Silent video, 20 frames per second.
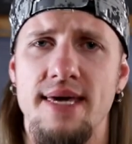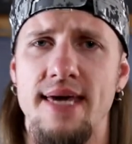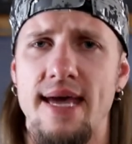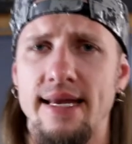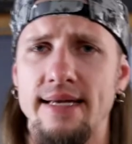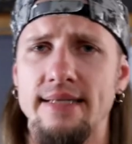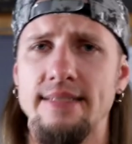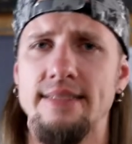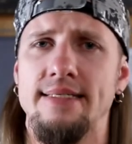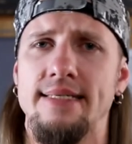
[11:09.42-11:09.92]

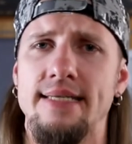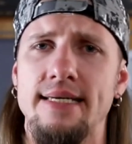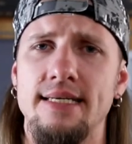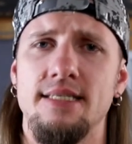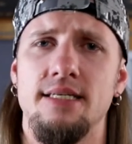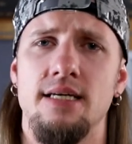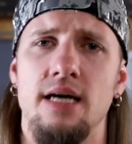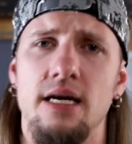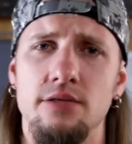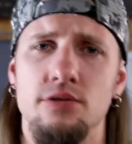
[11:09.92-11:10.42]
Canon
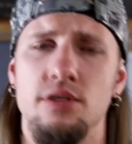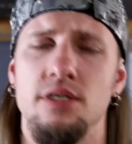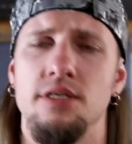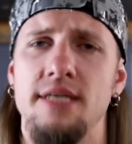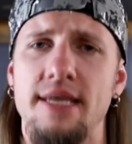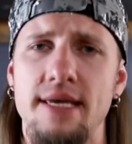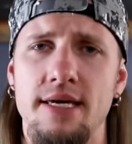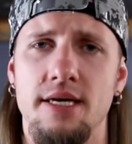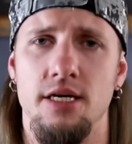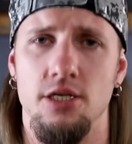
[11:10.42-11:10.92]

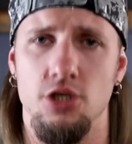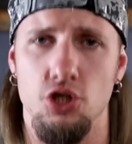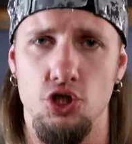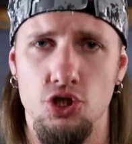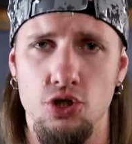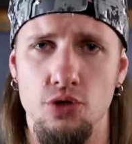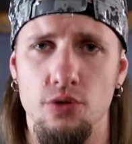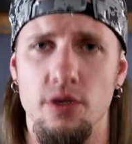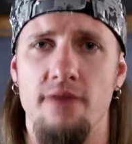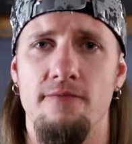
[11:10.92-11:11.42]
600D can
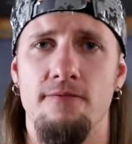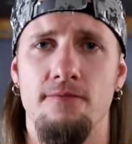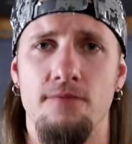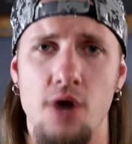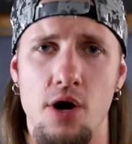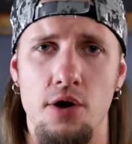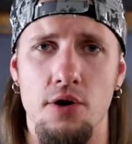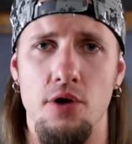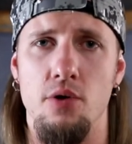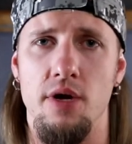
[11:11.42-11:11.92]
shoot a
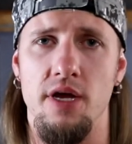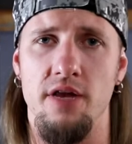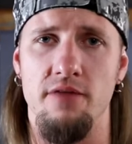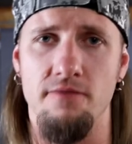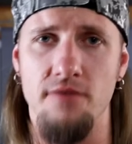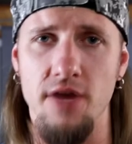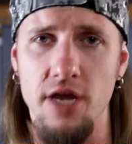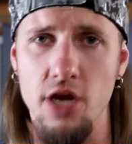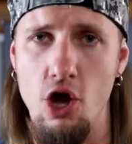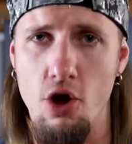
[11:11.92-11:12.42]
photo in
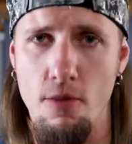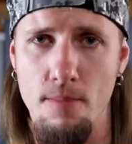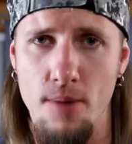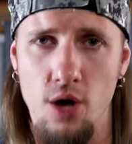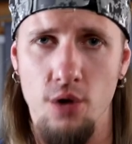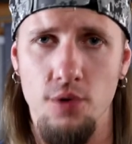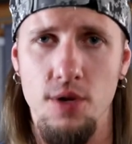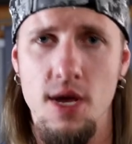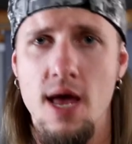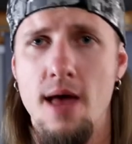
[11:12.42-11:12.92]
video
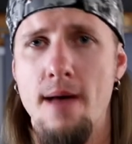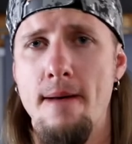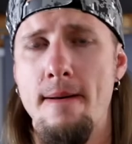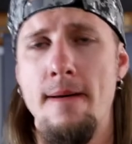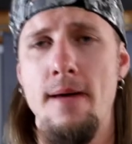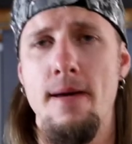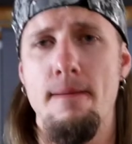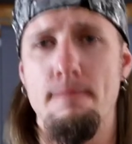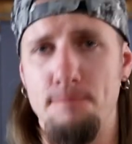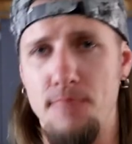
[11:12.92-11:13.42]
mode,
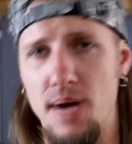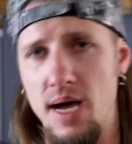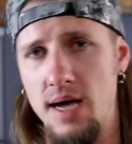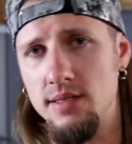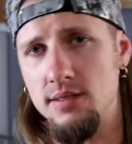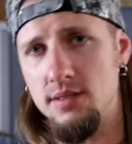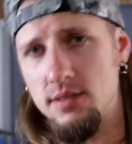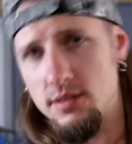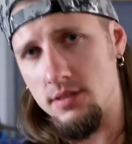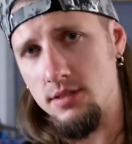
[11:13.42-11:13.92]

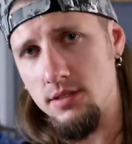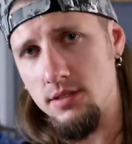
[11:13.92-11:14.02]
but